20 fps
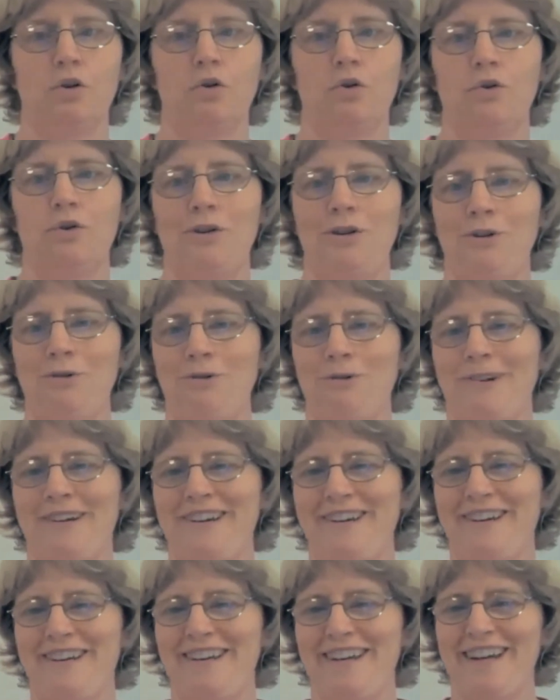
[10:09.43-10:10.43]
No,
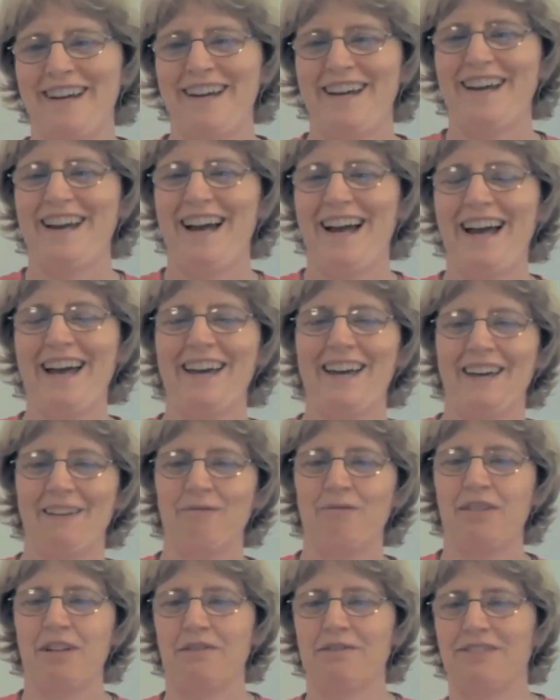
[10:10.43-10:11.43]
I
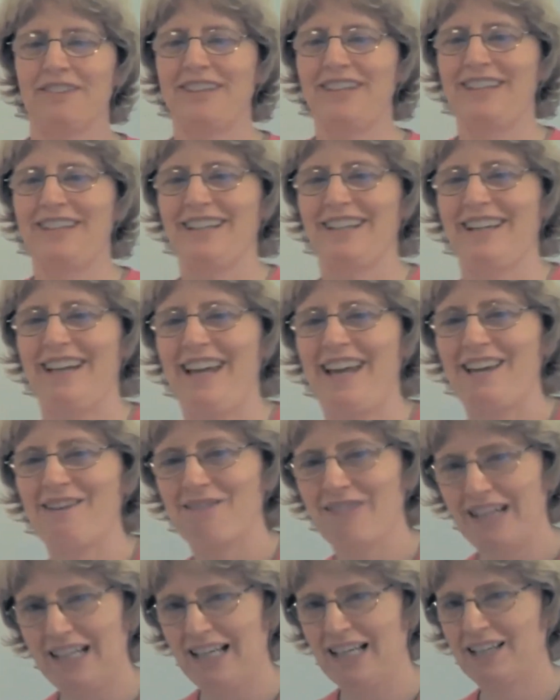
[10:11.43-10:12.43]
am definitely a
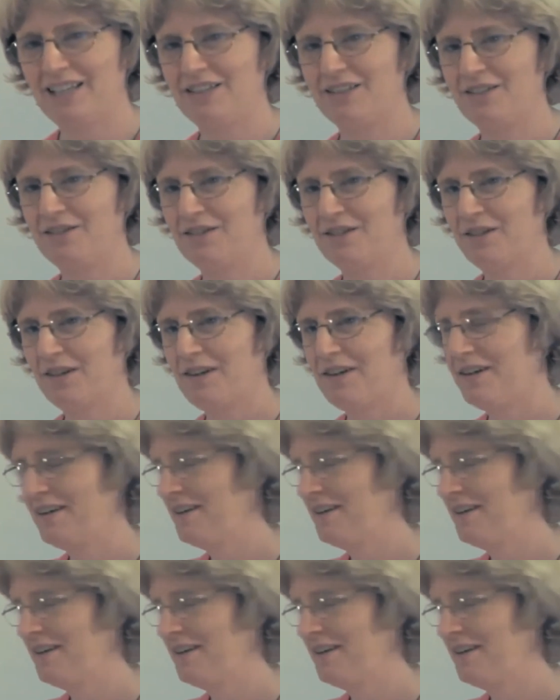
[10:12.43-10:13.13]
right-handed shooter.